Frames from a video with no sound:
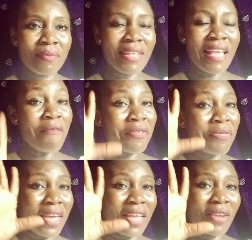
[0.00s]

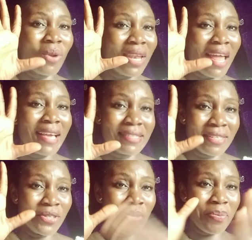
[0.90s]
Everything all lies
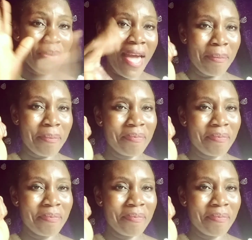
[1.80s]
in your palm.